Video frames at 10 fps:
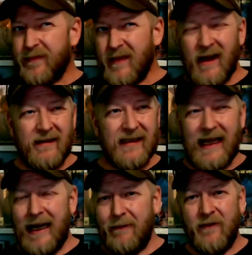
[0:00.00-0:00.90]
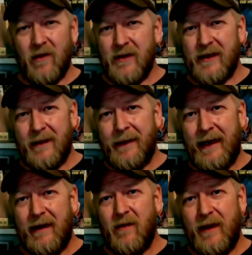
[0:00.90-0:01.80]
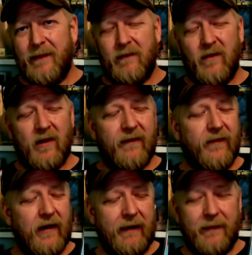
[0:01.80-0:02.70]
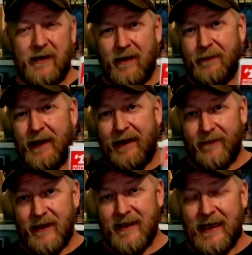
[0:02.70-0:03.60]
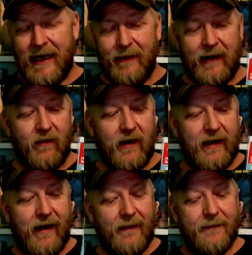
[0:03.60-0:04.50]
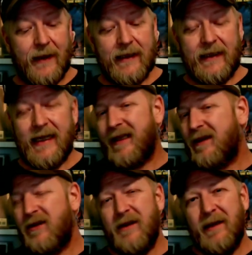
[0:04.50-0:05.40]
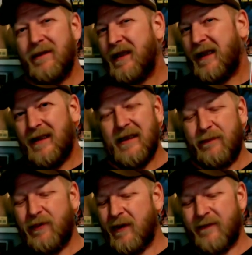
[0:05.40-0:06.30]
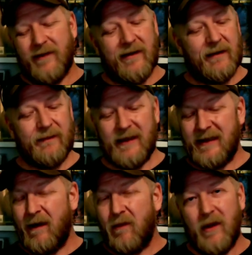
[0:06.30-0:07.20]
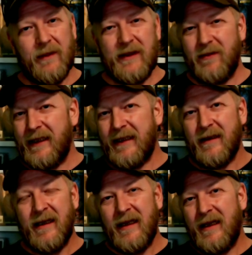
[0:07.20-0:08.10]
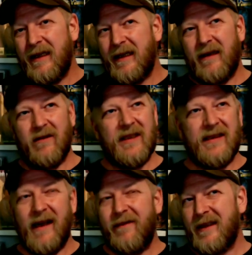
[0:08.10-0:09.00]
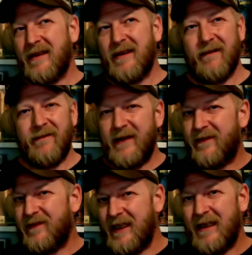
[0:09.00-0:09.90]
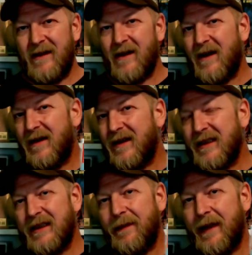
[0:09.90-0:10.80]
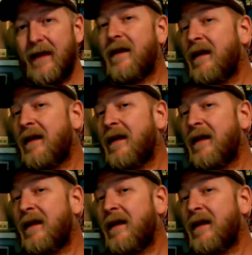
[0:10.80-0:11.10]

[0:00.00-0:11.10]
Slab, of course, you're going to pay quite a bit more for it because you're going to pay for the slabbing and whatnot. But yeah, you should be able to get this book for somewhere between, you know, $7 to $15, depending on,